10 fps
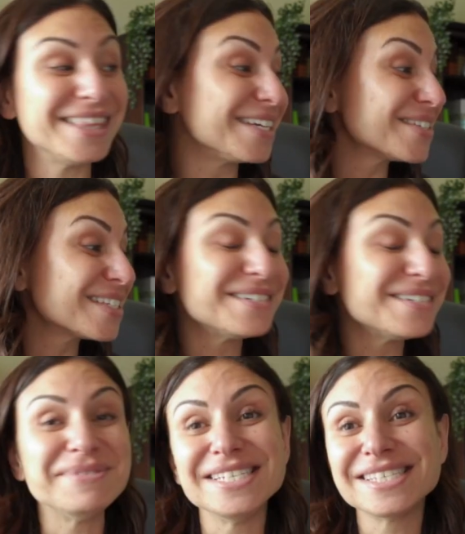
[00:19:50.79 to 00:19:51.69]
There's going to
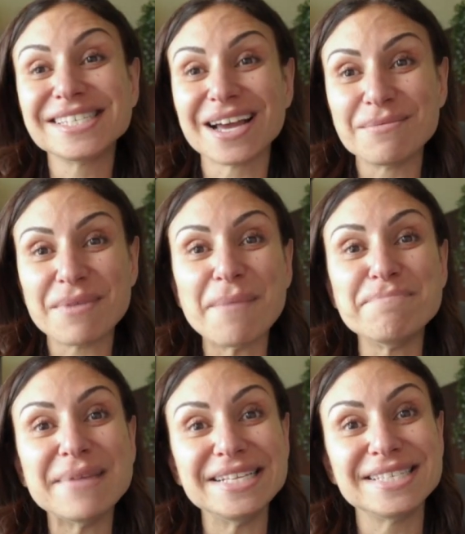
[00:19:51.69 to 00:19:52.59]
be some
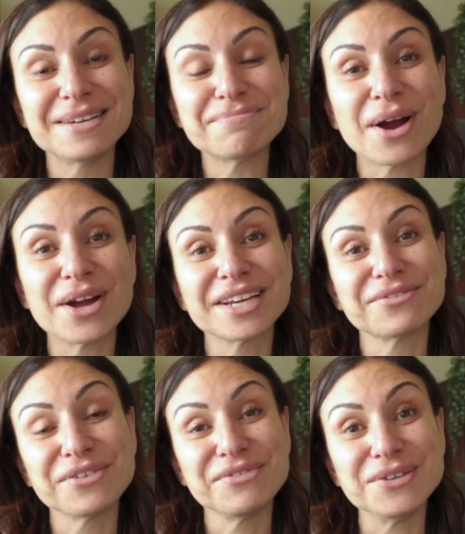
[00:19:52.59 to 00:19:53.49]
amazing product
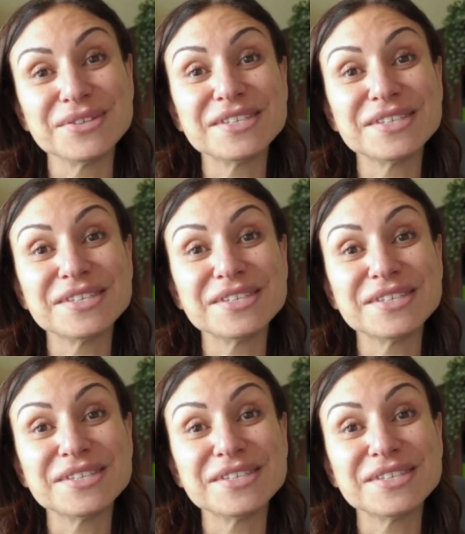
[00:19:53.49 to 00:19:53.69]
reviews.